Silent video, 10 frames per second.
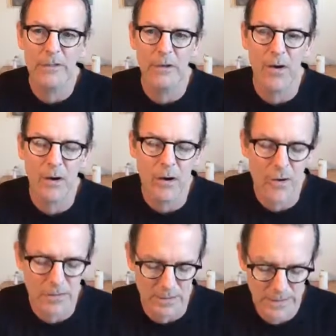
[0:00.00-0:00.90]
to
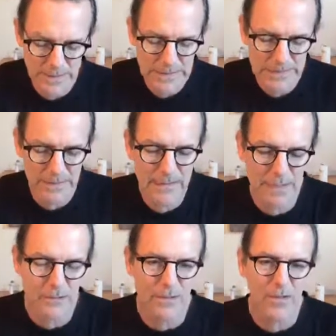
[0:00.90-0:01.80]
all the
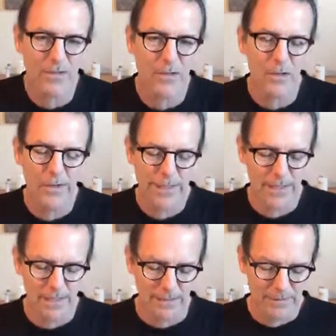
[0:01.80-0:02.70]
dissension that's going
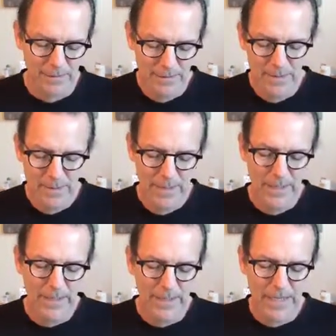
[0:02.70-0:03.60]
on.
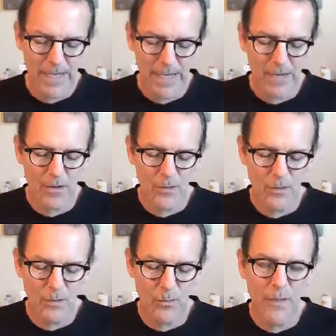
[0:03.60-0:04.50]
And how
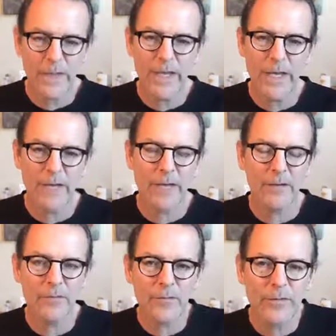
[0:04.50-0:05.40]
we
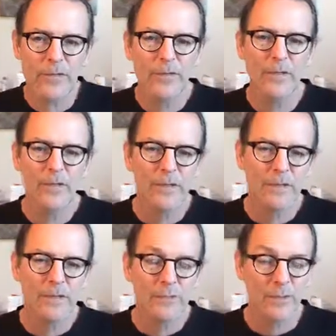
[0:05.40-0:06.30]
have
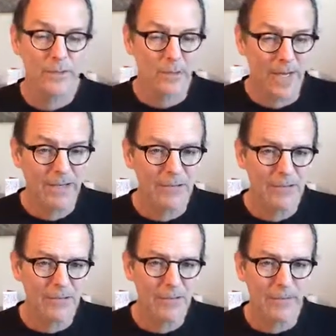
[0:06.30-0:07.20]

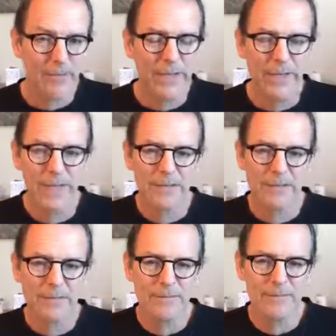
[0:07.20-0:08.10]
responded or reacted.